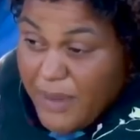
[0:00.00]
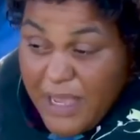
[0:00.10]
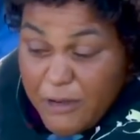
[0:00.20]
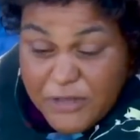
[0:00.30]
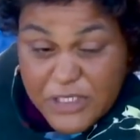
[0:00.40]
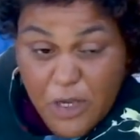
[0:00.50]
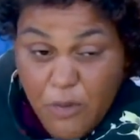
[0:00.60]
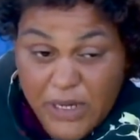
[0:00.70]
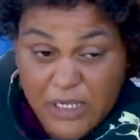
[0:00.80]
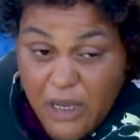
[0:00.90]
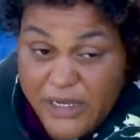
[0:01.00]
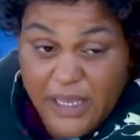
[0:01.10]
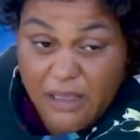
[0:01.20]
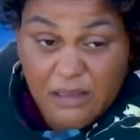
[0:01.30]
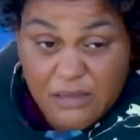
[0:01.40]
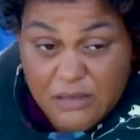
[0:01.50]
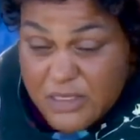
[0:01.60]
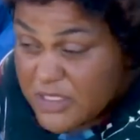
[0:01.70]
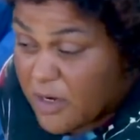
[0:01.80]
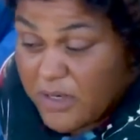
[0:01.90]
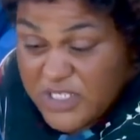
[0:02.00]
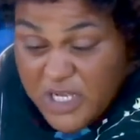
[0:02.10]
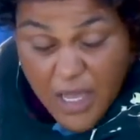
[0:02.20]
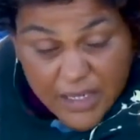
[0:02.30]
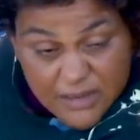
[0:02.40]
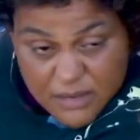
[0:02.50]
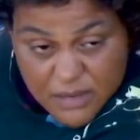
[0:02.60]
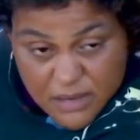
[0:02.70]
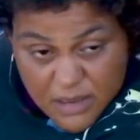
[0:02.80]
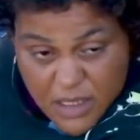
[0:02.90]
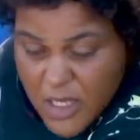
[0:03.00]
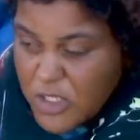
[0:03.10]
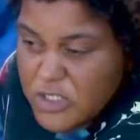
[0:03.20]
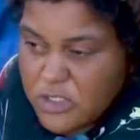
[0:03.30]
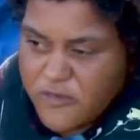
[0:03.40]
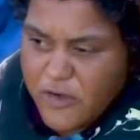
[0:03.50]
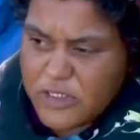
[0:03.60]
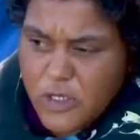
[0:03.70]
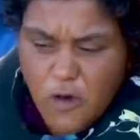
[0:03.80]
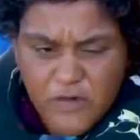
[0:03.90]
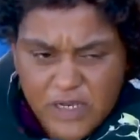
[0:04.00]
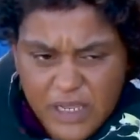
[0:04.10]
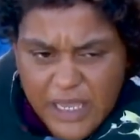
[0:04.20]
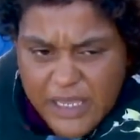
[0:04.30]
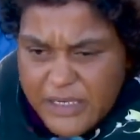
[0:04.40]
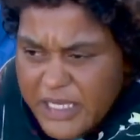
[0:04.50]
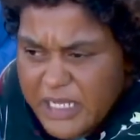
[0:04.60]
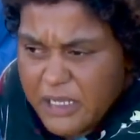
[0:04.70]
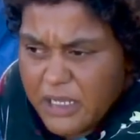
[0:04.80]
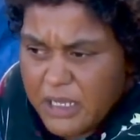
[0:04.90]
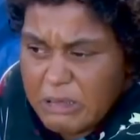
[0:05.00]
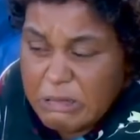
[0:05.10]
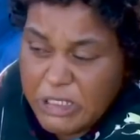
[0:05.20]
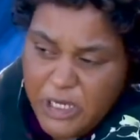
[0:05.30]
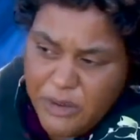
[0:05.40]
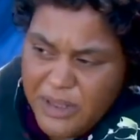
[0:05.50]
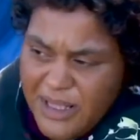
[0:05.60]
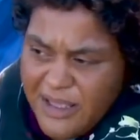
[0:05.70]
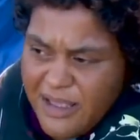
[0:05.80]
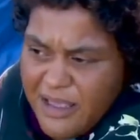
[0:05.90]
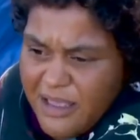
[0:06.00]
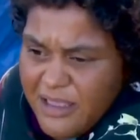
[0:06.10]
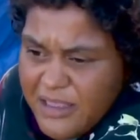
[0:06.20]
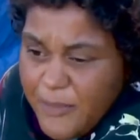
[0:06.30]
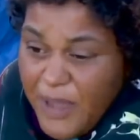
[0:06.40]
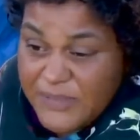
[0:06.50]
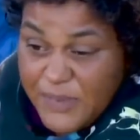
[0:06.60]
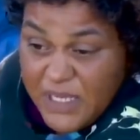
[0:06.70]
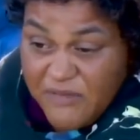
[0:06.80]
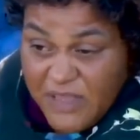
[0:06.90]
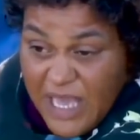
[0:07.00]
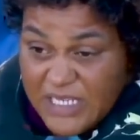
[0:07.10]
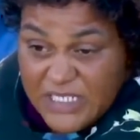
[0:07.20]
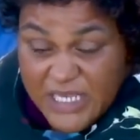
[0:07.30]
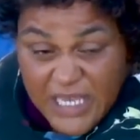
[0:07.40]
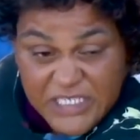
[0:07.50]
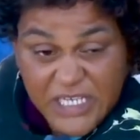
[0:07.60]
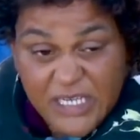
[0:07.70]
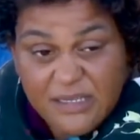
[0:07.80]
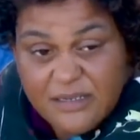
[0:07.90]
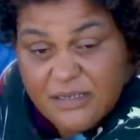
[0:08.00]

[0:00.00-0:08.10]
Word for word: my health has already gone to hell. It's already shot. So as far as COVID and getting, you know, the possibility of actually catching it,